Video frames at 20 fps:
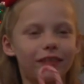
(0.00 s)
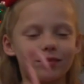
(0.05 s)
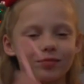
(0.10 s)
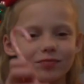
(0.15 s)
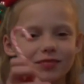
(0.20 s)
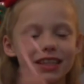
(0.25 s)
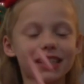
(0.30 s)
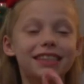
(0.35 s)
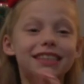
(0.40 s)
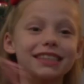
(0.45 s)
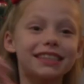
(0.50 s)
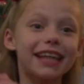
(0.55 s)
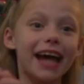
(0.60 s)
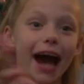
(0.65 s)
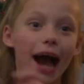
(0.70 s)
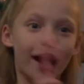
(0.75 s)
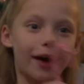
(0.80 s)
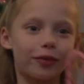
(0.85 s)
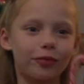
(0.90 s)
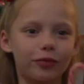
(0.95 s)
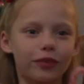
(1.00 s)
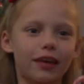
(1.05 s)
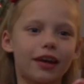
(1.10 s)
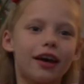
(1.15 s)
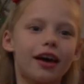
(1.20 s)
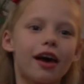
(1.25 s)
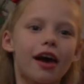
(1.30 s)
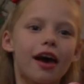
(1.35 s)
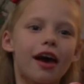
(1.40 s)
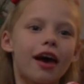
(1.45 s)
staff.
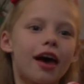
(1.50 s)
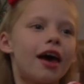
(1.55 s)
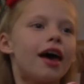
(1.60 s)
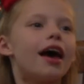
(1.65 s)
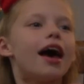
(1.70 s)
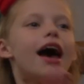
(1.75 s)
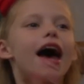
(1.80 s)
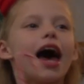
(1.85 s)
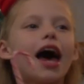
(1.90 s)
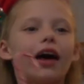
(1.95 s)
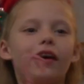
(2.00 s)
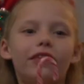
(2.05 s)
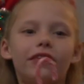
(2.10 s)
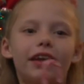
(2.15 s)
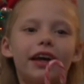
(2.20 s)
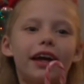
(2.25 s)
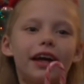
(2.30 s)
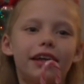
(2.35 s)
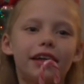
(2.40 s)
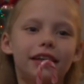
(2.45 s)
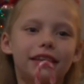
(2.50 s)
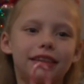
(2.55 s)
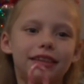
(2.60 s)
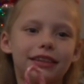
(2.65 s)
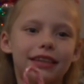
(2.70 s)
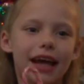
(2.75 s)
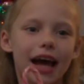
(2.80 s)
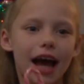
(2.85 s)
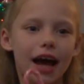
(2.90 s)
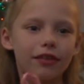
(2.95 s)
And then a
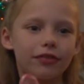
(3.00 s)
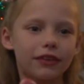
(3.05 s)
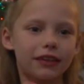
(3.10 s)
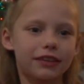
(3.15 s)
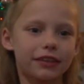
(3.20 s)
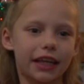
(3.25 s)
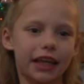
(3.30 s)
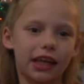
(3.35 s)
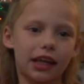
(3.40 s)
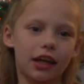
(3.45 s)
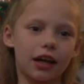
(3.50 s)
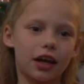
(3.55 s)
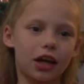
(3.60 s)
staff is like